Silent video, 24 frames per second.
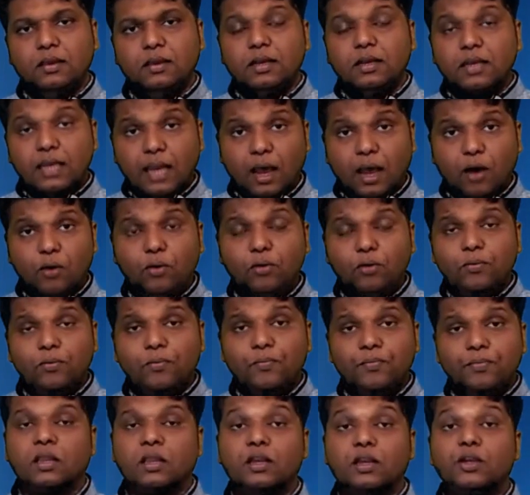Now
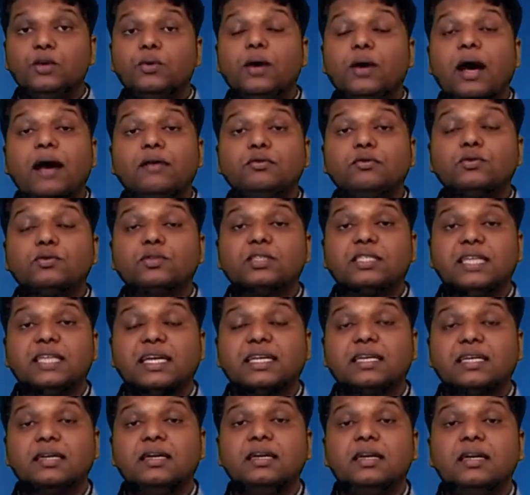you have to
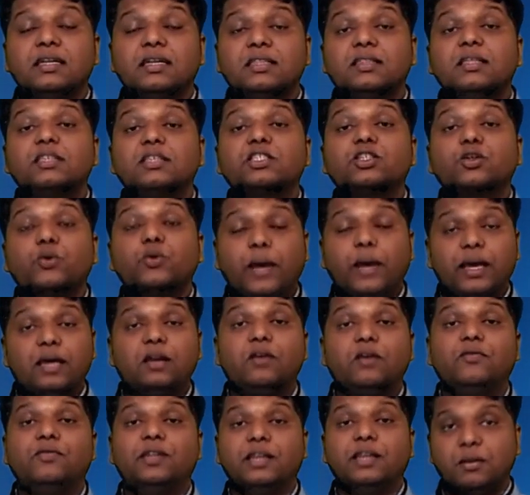check the square
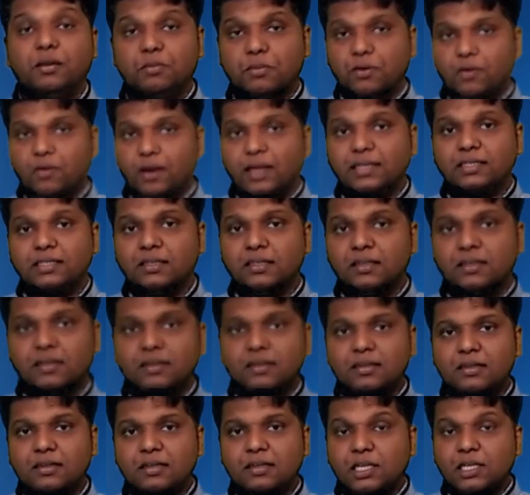of the number, right?
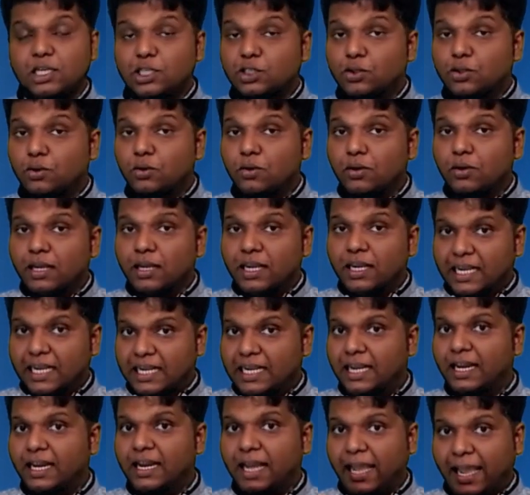So
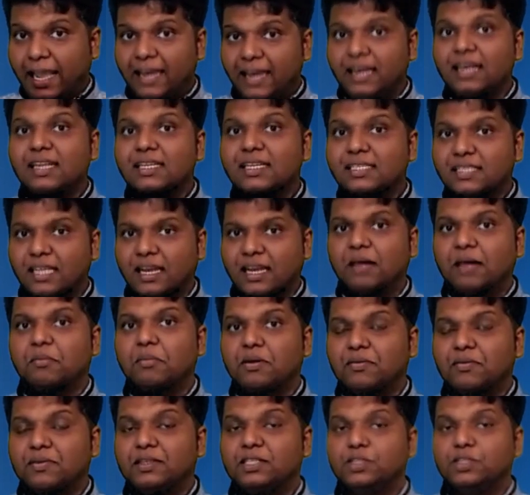here n is the
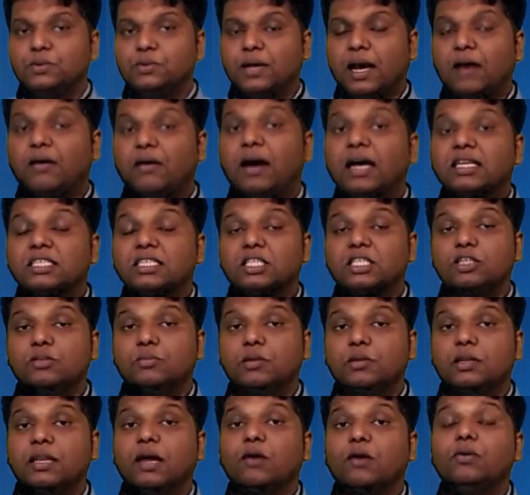number which you have
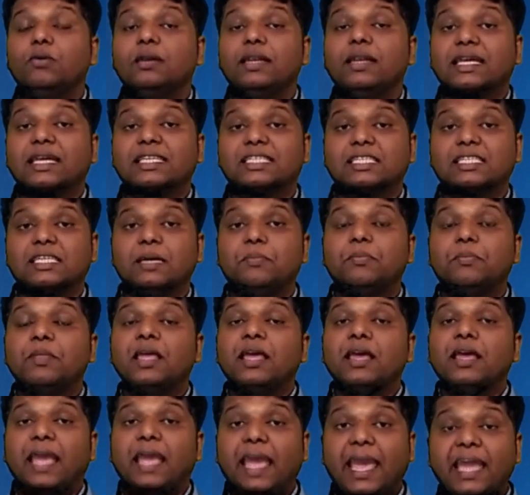assumed. Now next step,
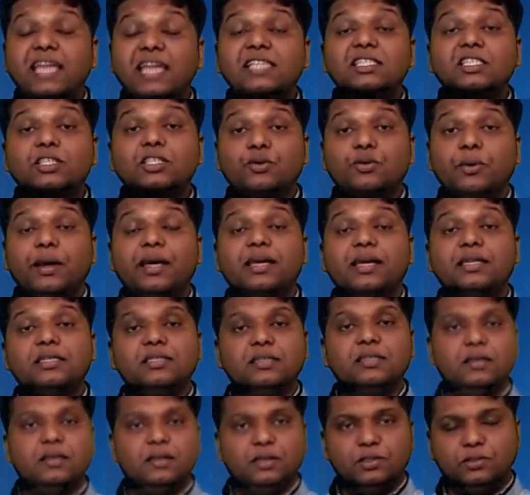n square is
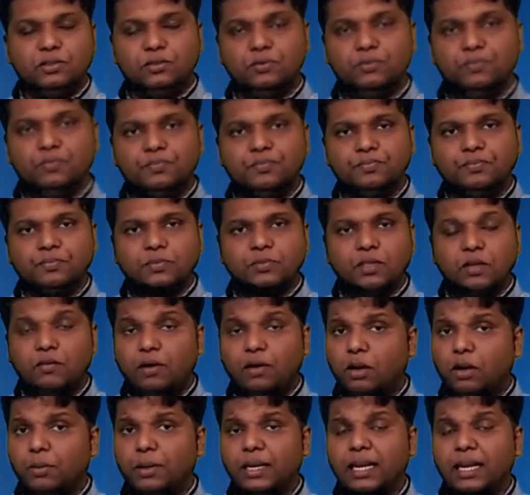equal to,
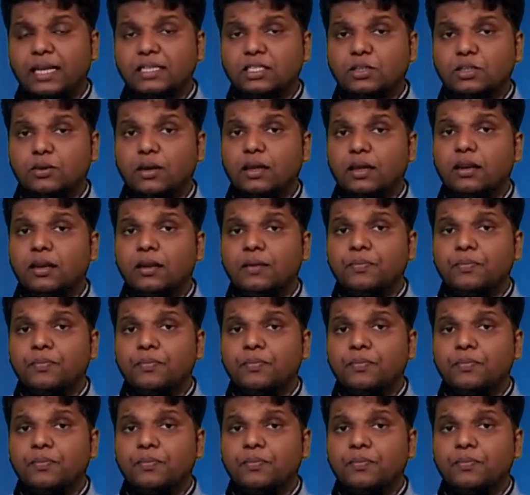what about n square?